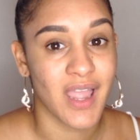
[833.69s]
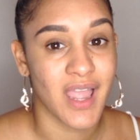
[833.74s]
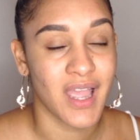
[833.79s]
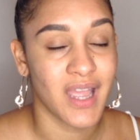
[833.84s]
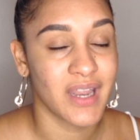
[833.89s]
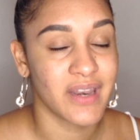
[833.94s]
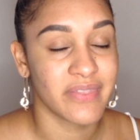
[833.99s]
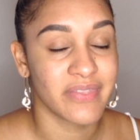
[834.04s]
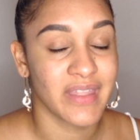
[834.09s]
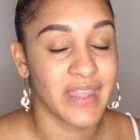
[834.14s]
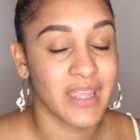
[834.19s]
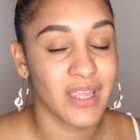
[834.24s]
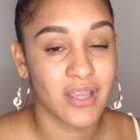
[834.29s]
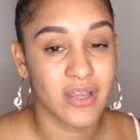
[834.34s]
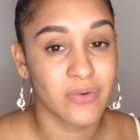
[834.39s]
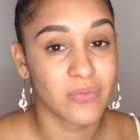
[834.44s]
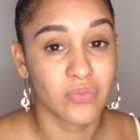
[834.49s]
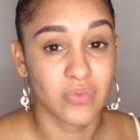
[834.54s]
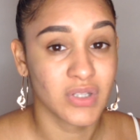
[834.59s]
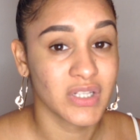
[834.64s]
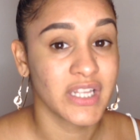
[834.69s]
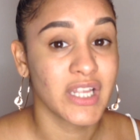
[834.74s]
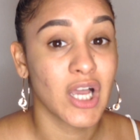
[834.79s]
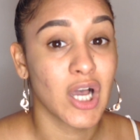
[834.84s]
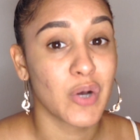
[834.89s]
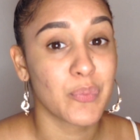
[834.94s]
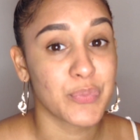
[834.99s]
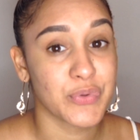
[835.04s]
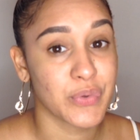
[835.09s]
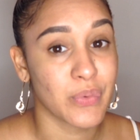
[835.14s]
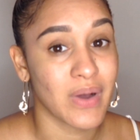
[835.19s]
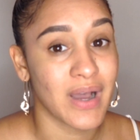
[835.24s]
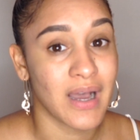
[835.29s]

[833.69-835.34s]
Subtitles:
and they could really help you